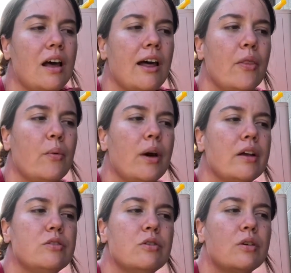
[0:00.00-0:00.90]

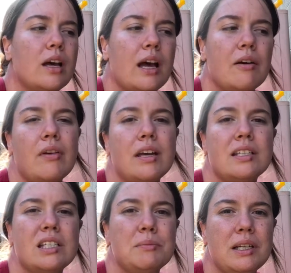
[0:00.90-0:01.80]
Otherwise you could have a
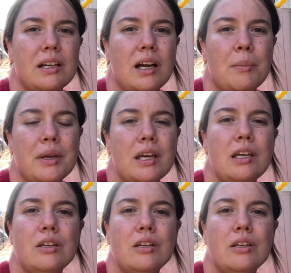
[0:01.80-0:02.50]
splitter up here.